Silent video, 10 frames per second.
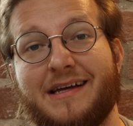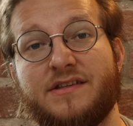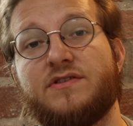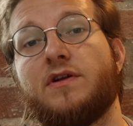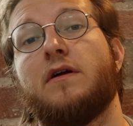I
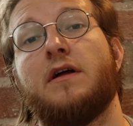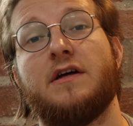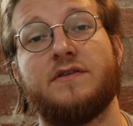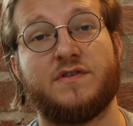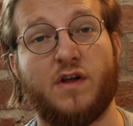can start
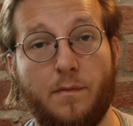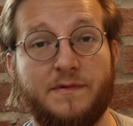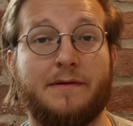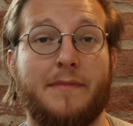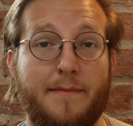
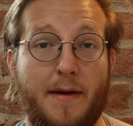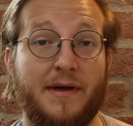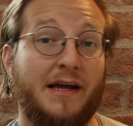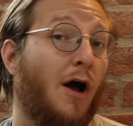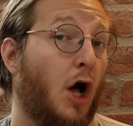sculpting my
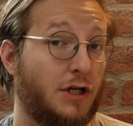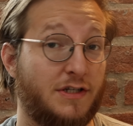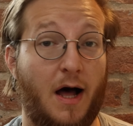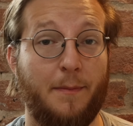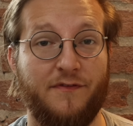mimic on
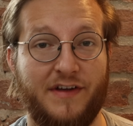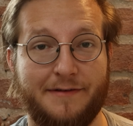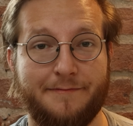top of it.